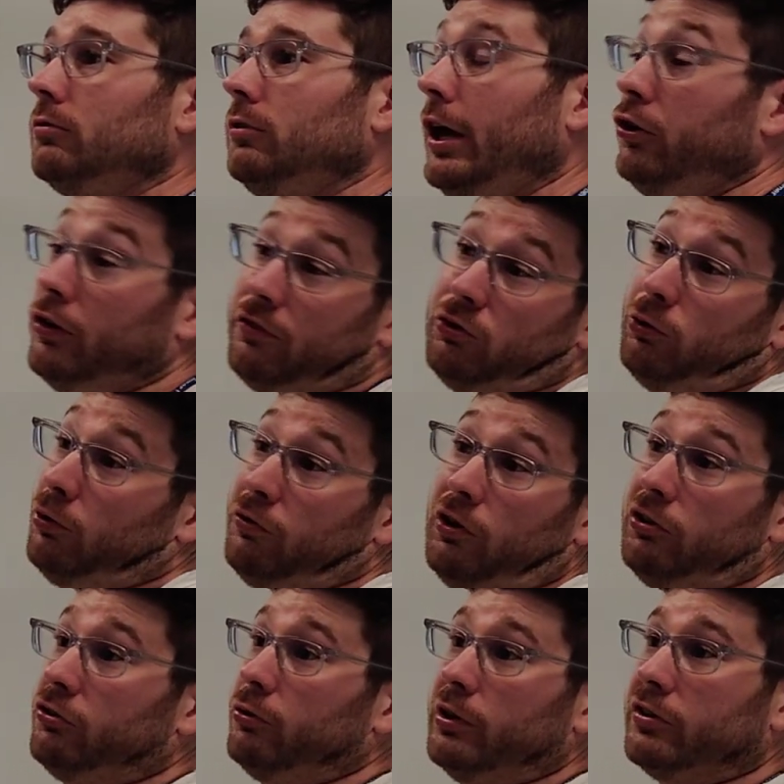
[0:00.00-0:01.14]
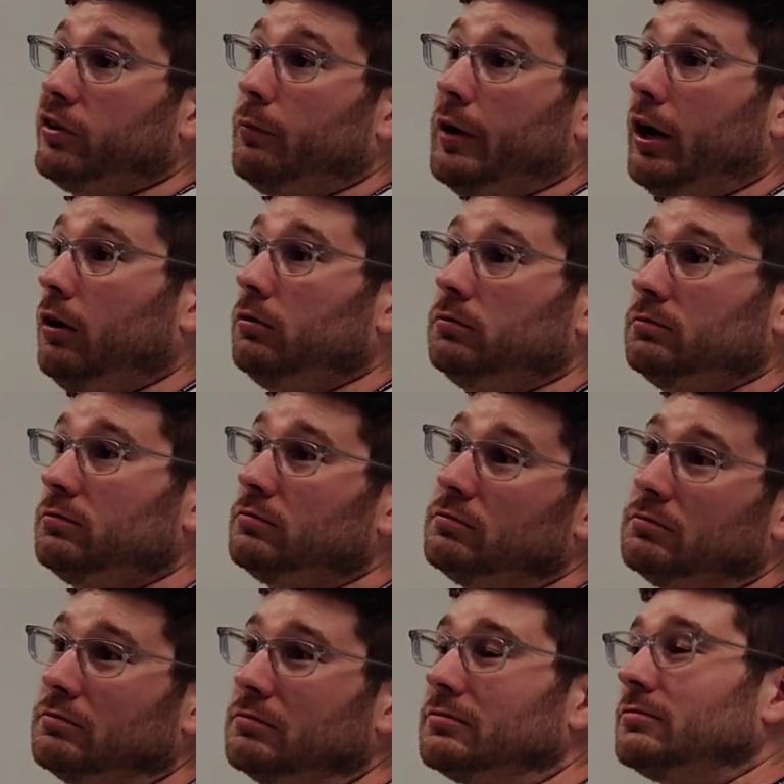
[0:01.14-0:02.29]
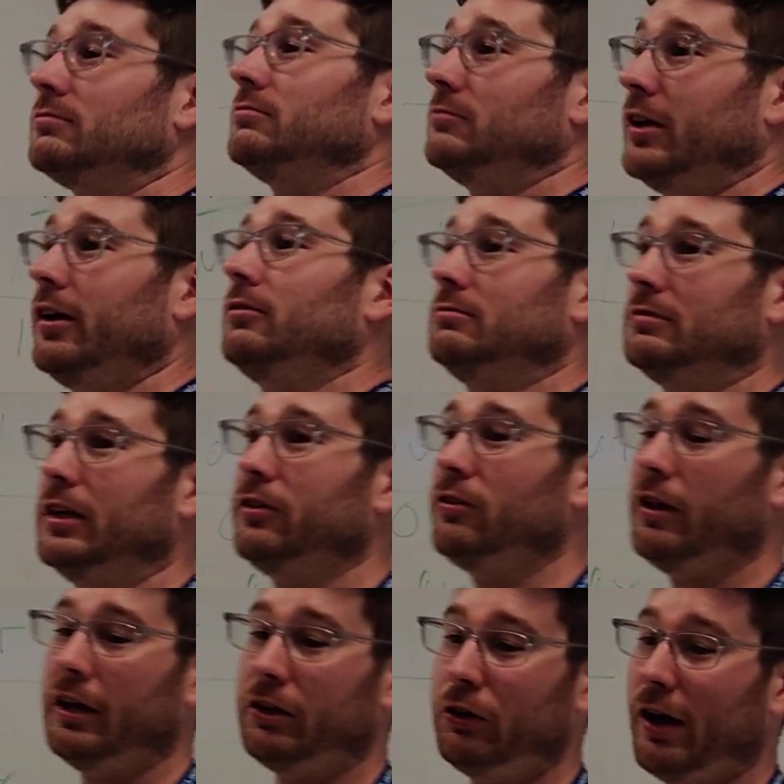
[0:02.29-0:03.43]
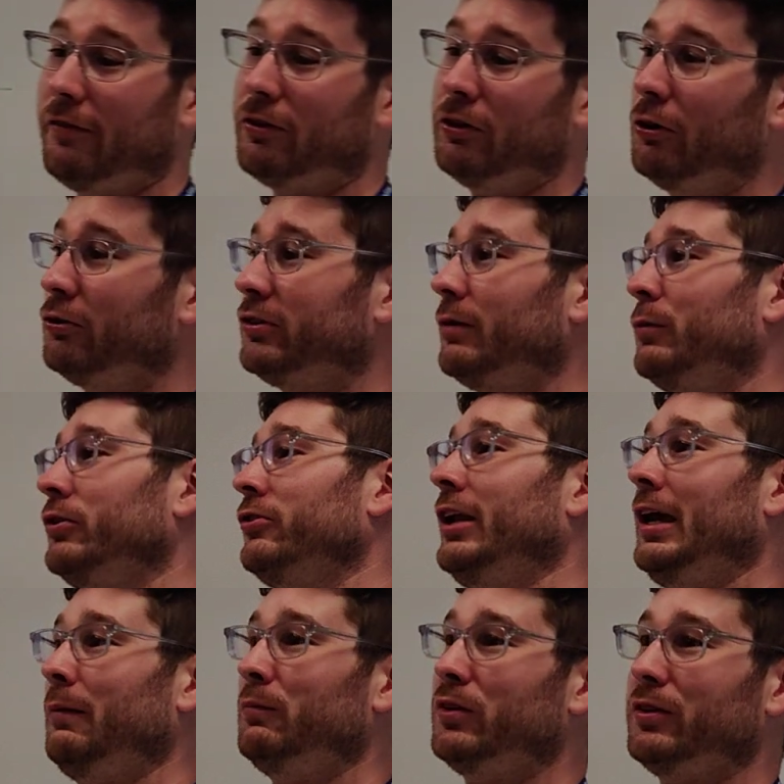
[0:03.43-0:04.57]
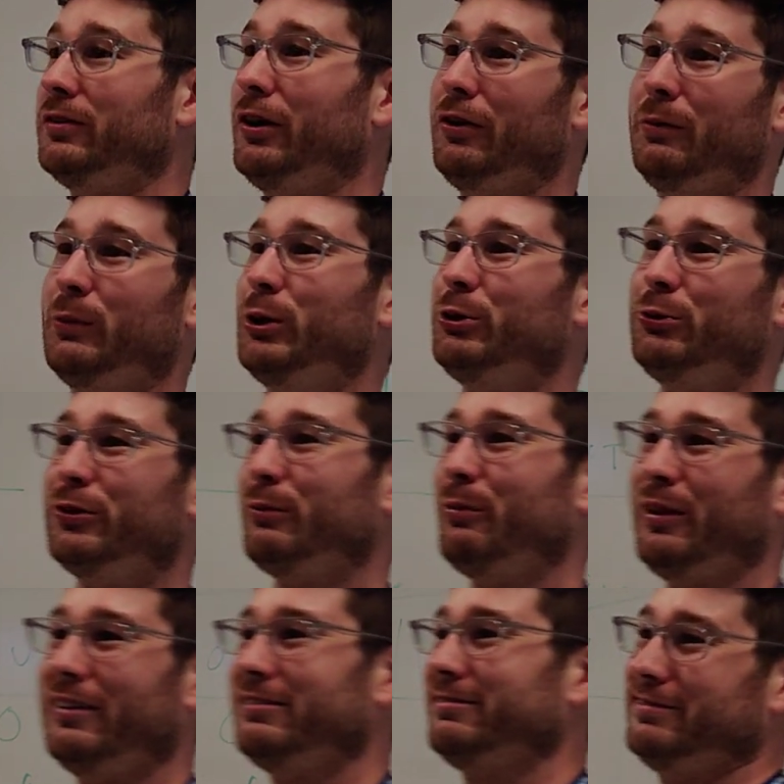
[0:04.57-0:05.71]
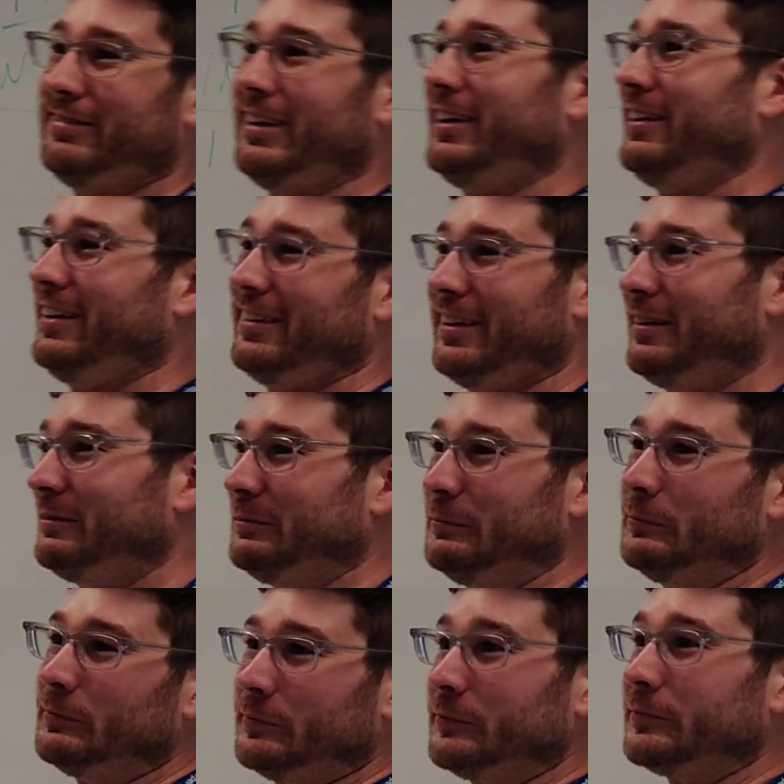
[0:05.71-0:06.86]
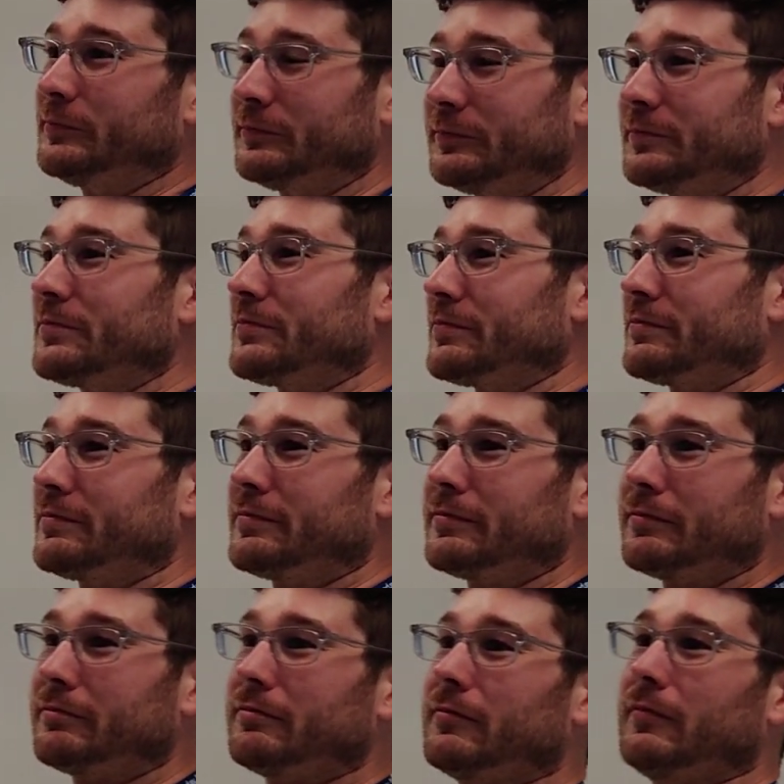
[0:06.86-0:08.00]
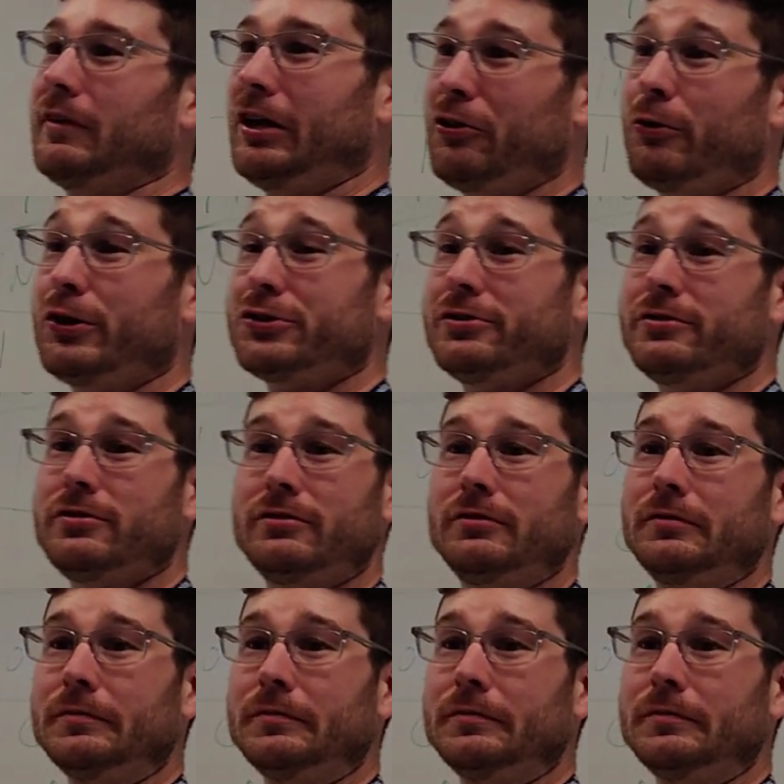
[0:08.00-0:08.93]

Yeah, you have to refer to it somehow. Yeah, it's like you have to know someone's name to tell them to do something. Kind of like that. Any other questions?